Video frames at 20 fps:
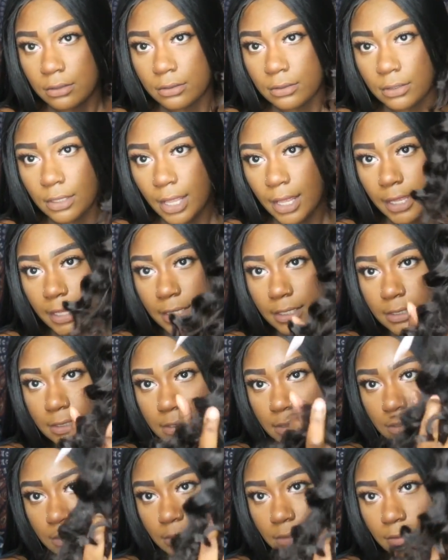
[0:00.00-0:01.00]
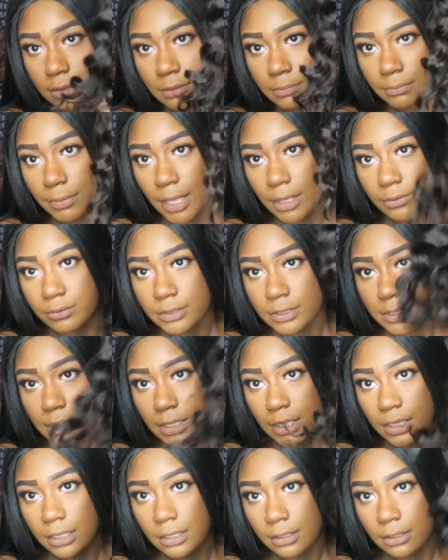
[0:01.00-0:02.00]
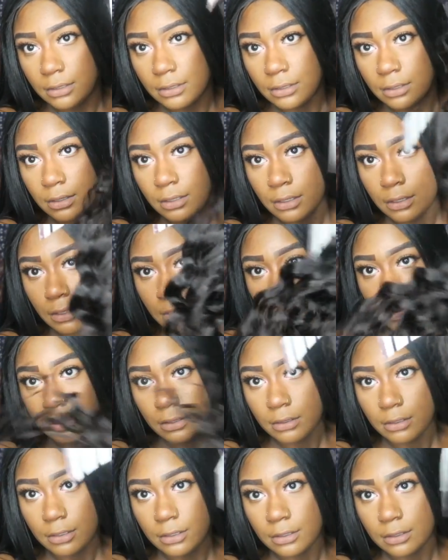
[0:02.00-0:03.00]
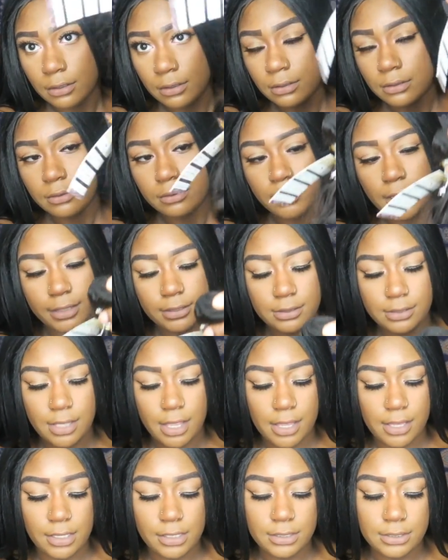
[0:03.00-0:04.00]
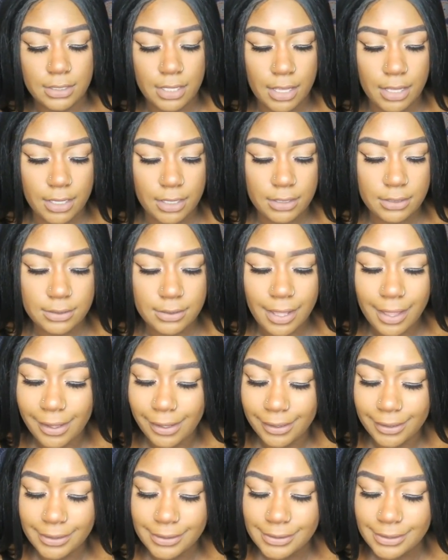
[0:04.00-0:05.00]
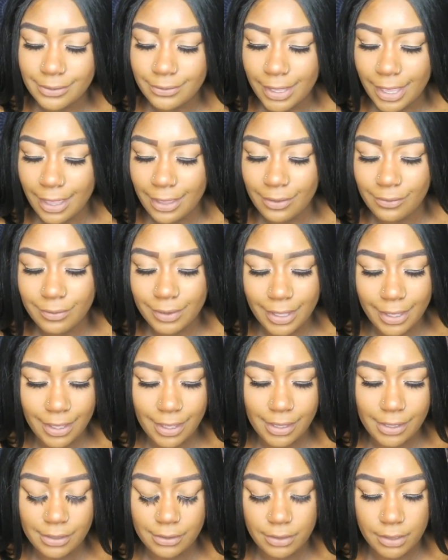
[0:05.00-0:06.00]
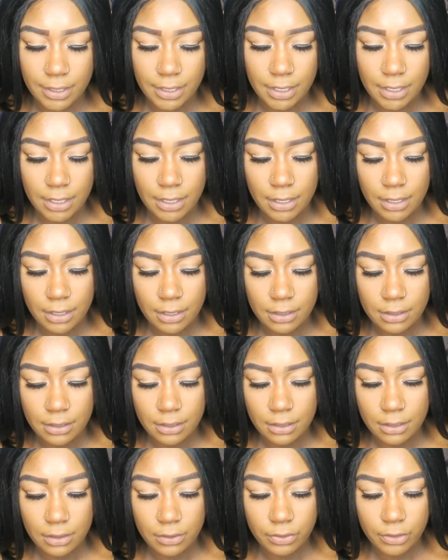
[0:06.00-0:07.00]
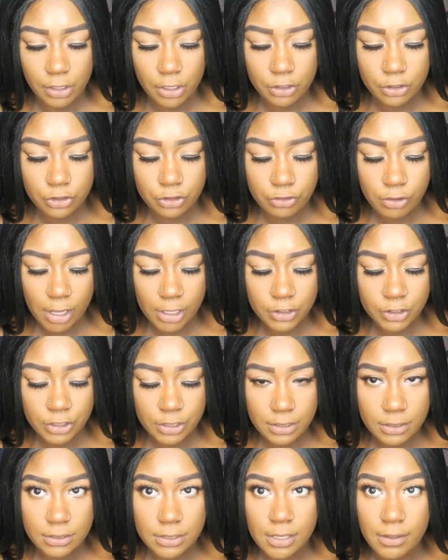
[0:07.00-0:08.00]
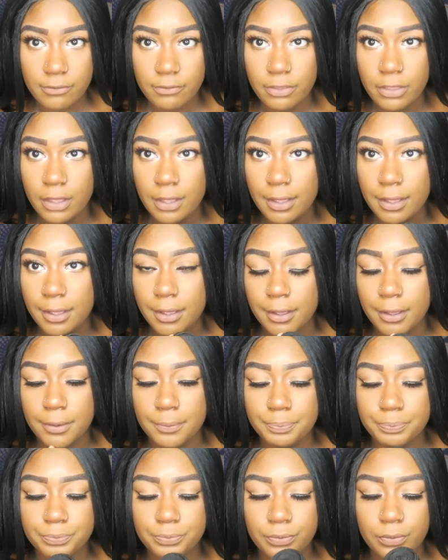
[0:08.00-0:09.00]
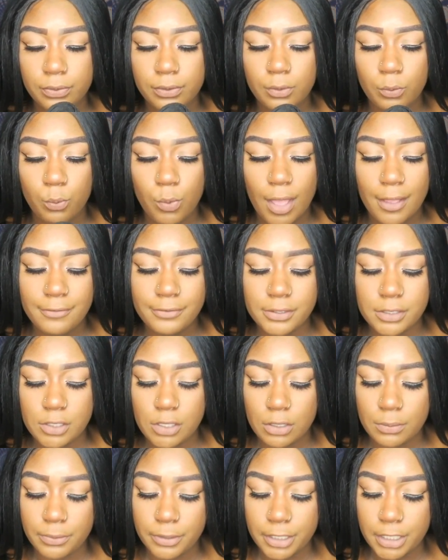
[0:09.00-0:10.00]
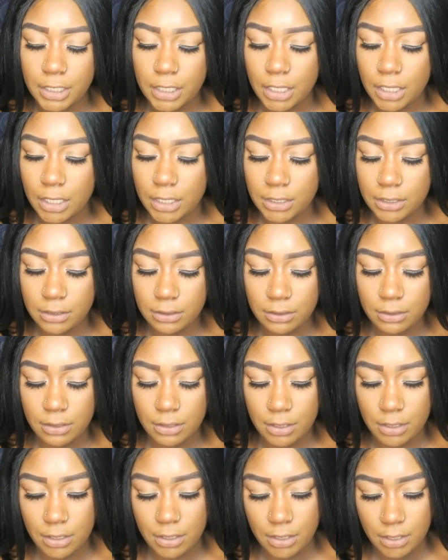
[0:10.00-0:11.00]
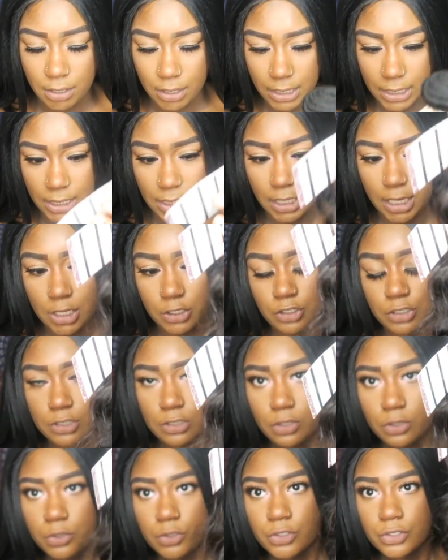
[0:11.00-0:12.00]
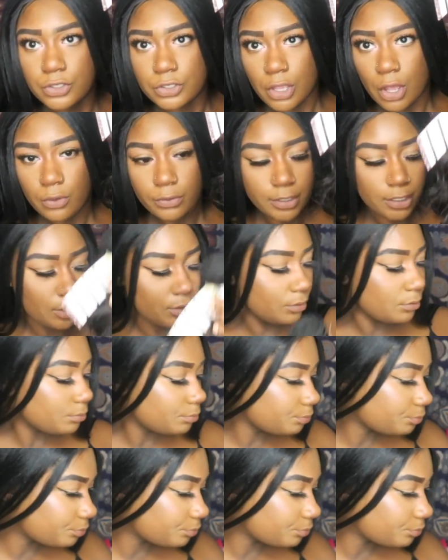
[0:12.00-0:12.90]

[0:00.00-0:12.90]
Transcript: Nice. Bouncy. That's nice. Nice. Nice. Okay. Okay. The constructions of the wefts look pretty good. It just looks so cute.